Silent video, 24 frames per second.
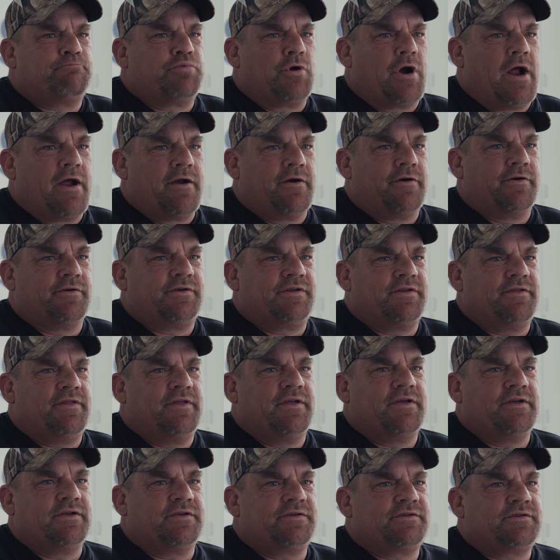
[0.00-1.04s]
prior to
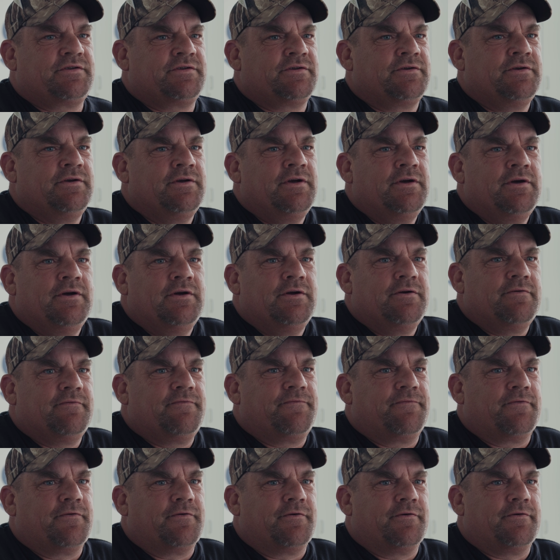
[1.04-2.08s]
this
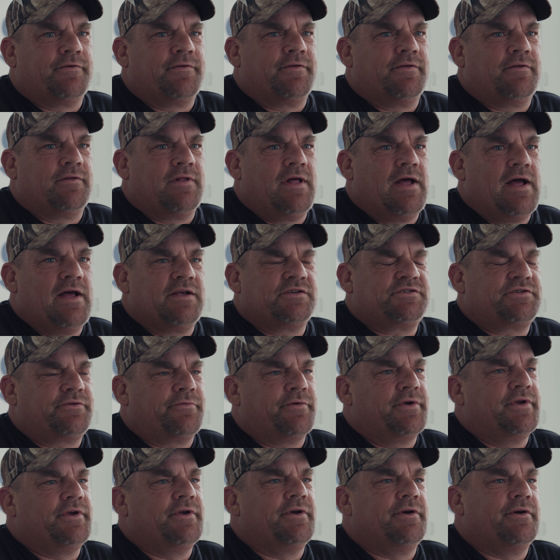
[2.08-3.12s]
for the last
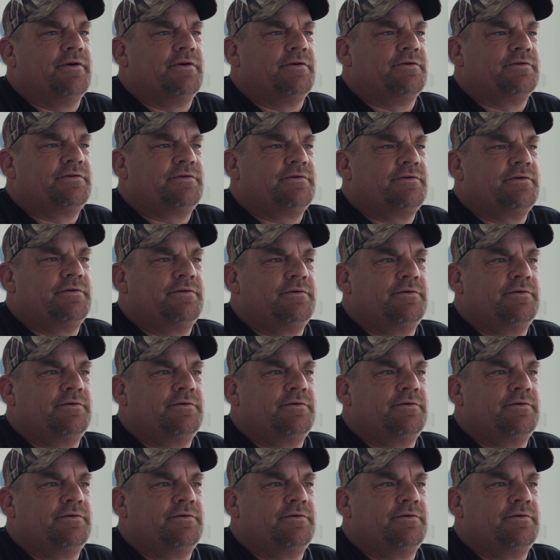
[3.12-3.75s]
three years.